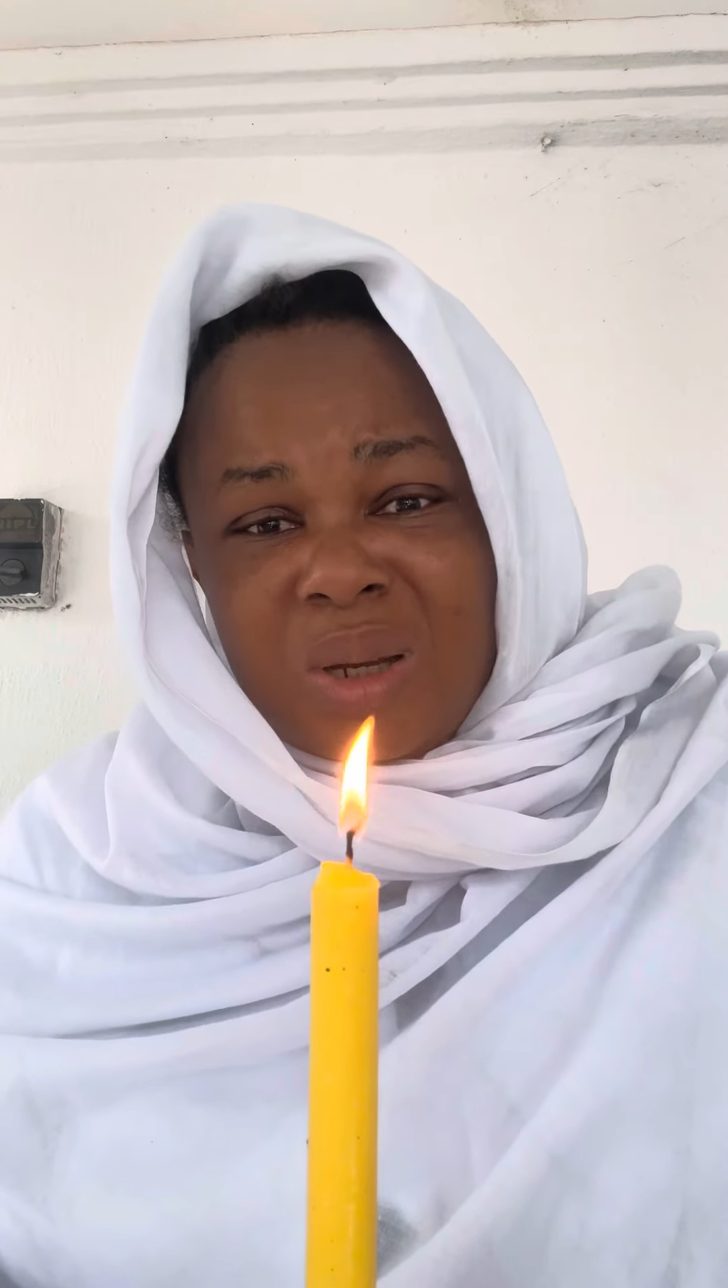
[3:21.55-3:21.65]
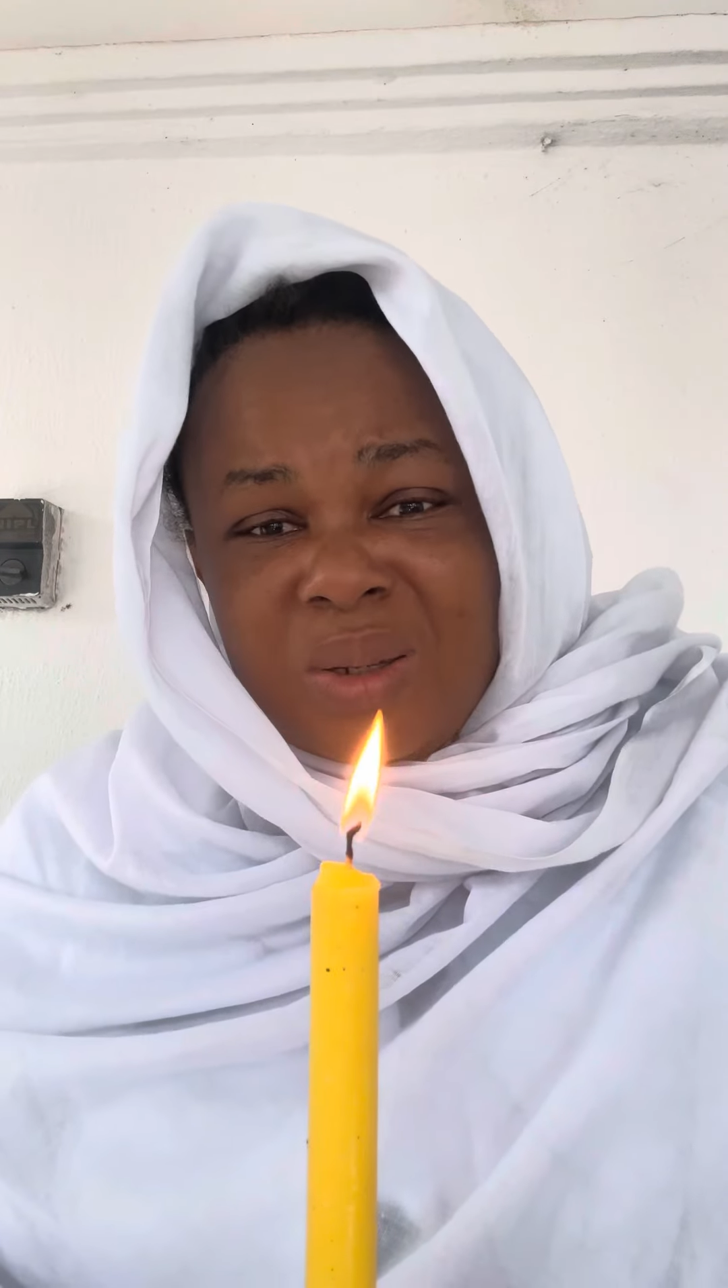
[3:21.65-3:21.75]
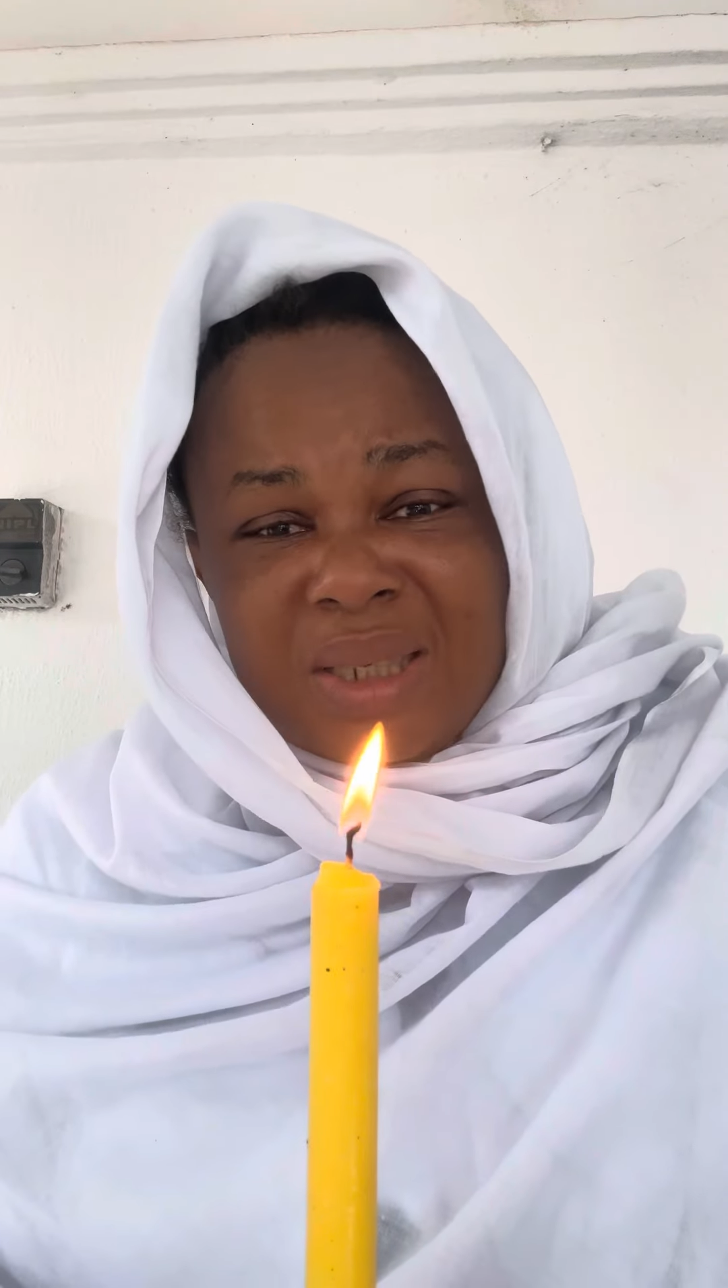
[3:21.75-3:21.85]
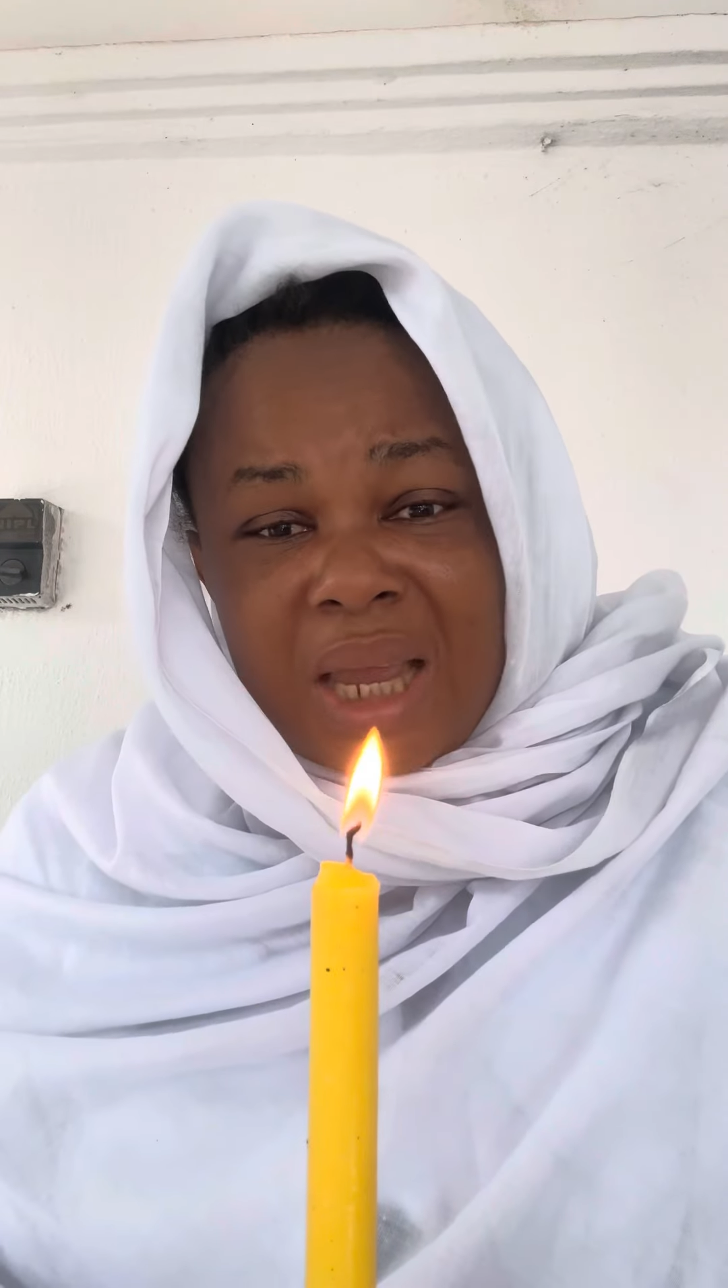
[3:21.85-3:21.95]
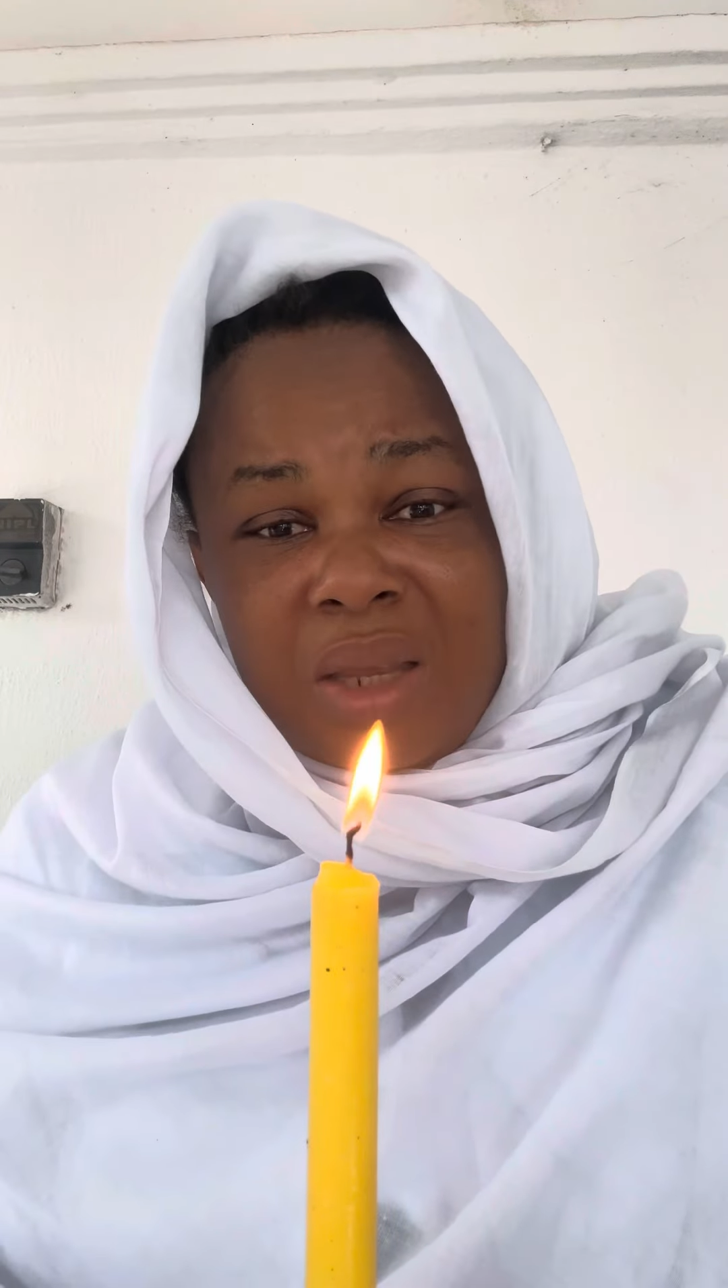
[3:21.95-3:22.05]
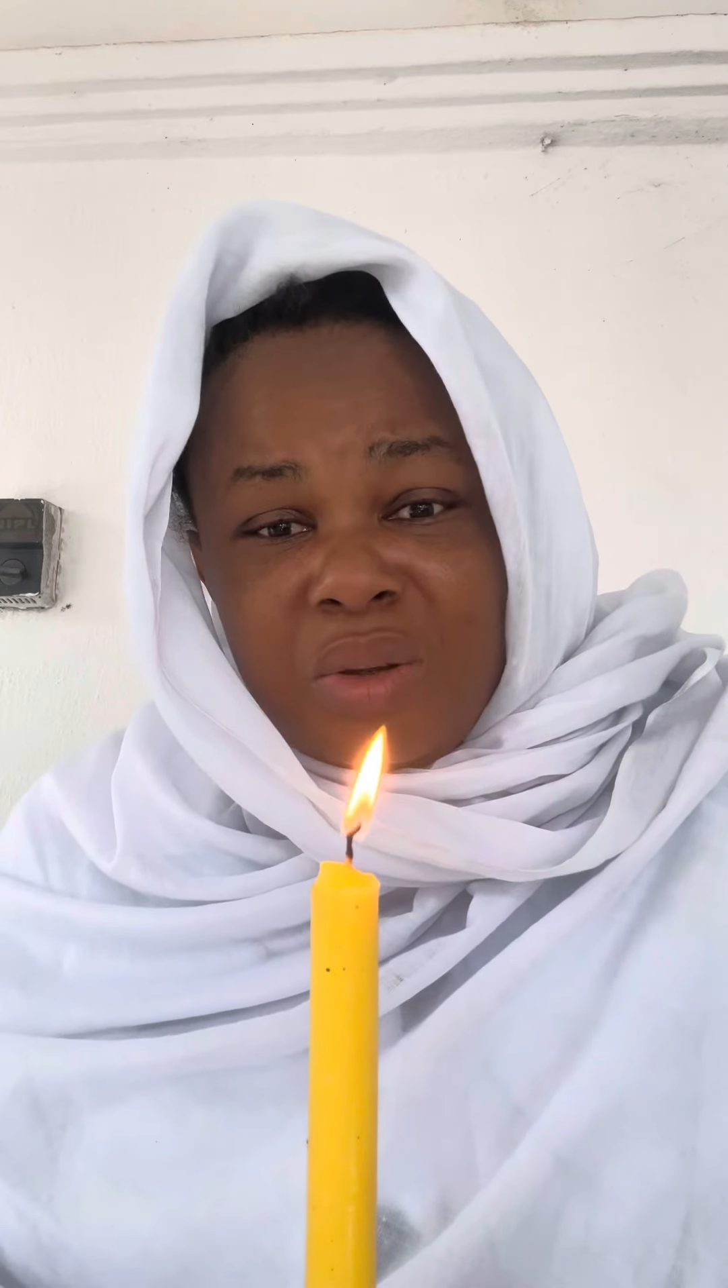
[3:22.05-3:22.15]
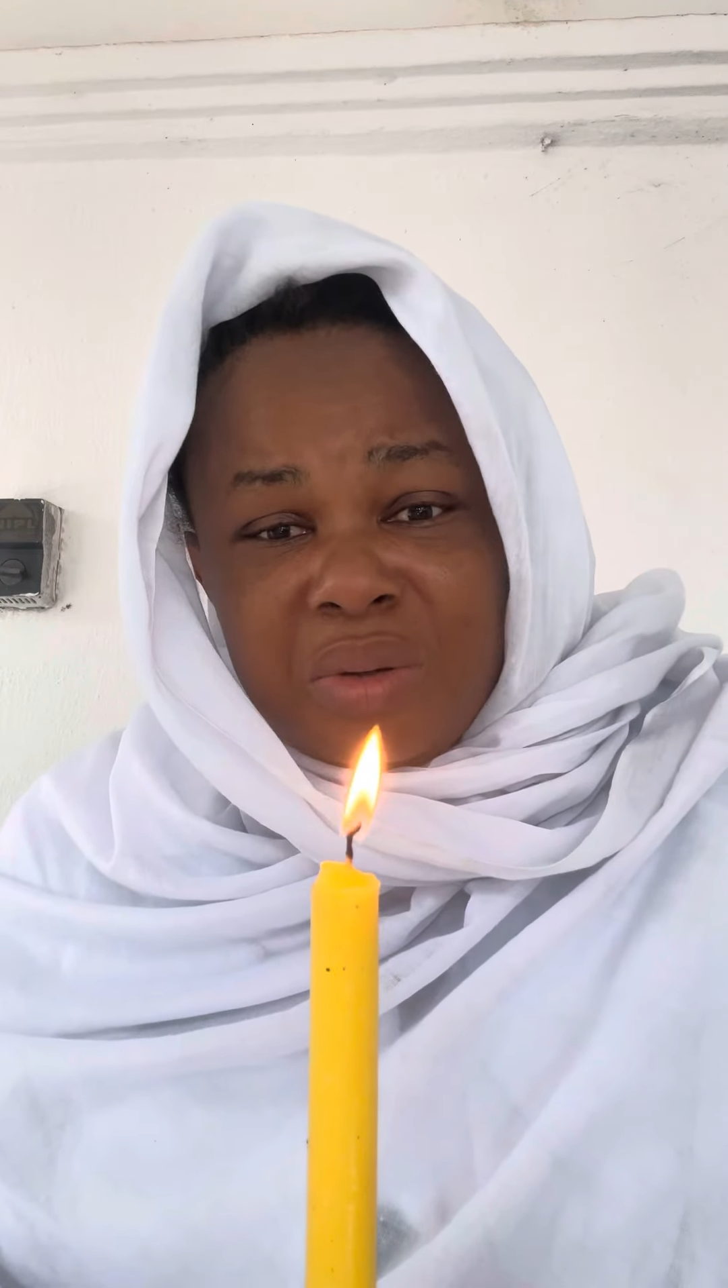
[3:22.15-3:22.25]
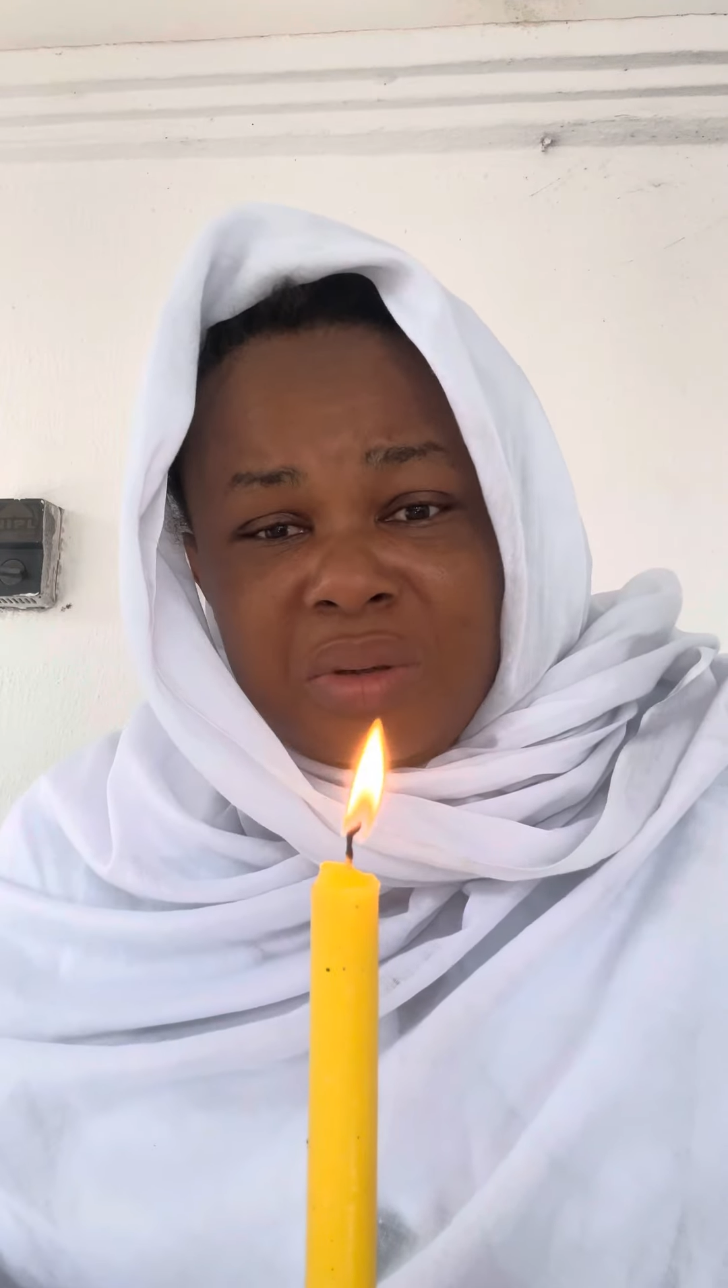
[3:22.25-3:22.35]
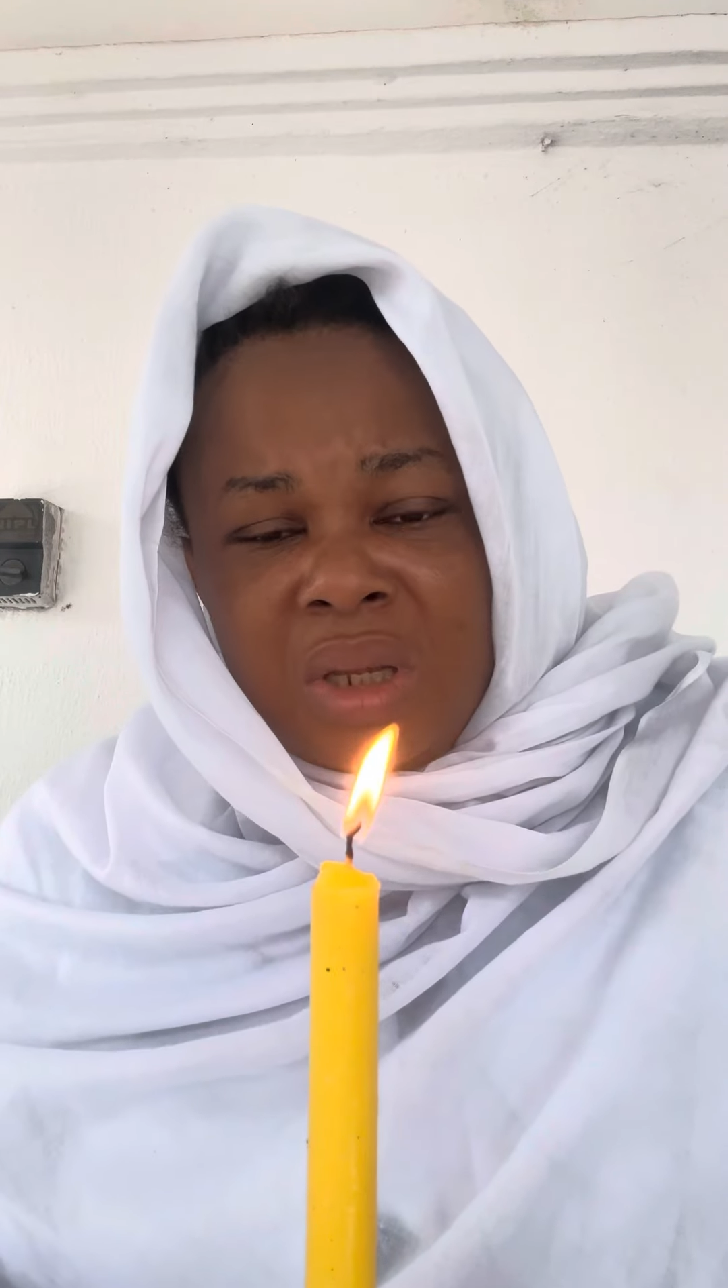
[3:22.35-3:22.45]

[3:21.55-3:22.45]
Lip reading: concern you.